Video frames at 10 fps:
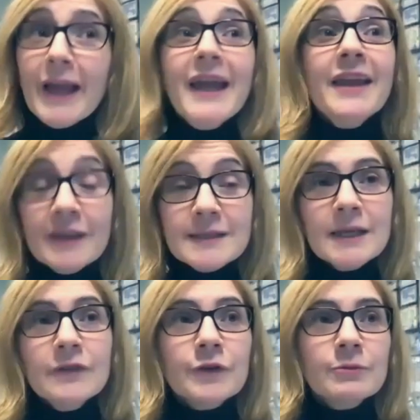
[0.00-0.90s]
in this
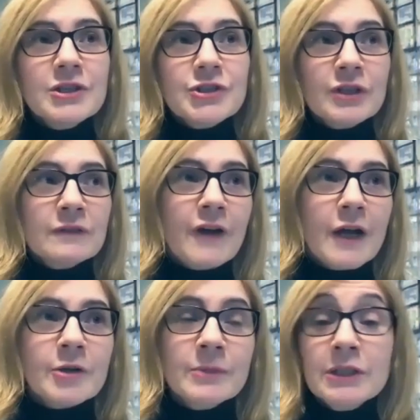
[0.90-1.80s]
information
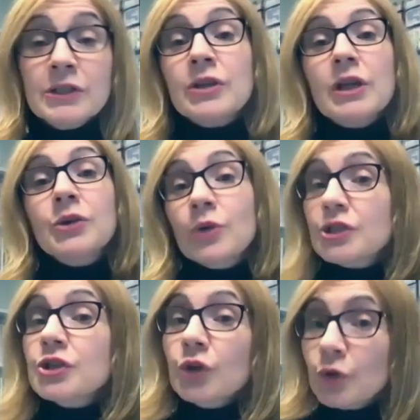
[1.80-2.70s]
environment in
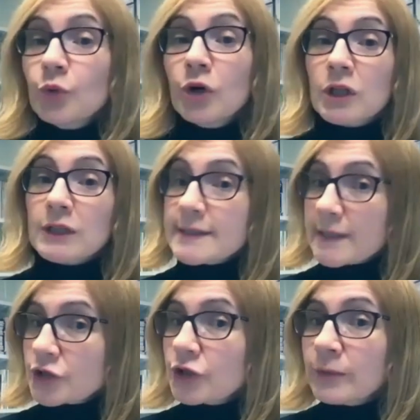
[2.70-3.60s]
which Google is
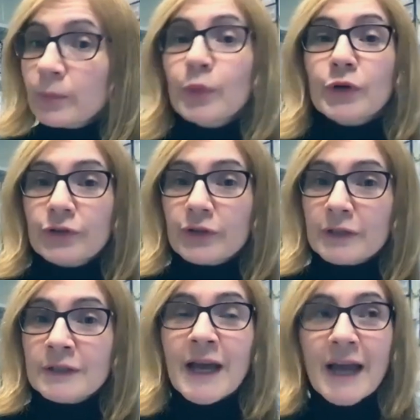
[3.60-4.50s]
such an important